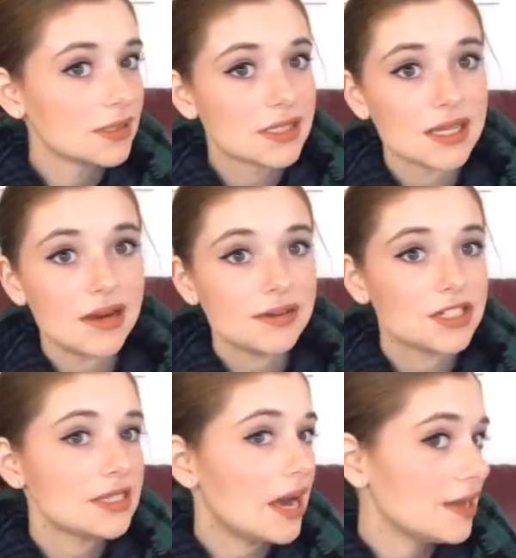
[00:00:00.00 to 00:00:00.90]
See how it
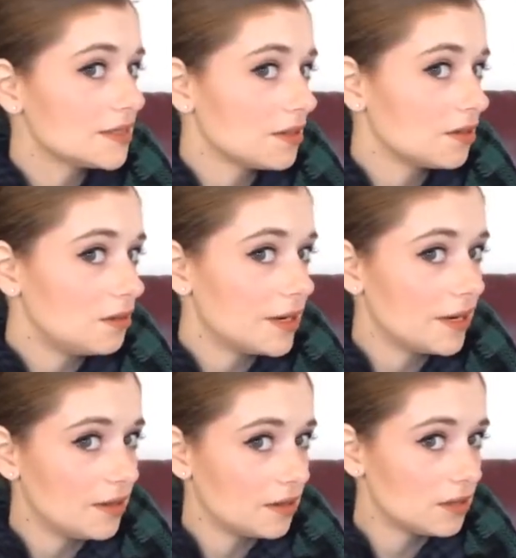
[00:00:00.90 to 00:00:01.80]
just adds a little bit of
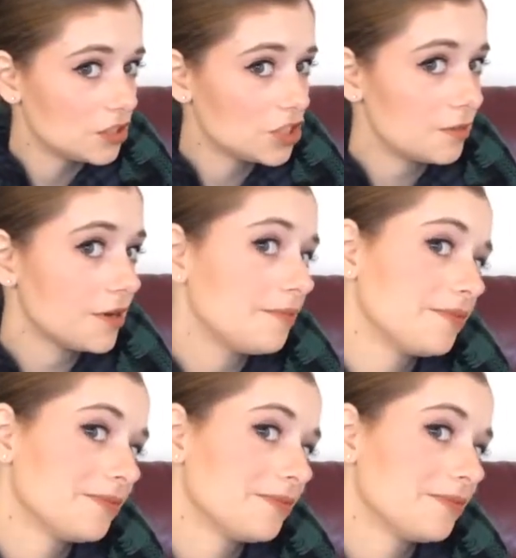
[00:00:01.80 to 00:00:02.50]
shimmer?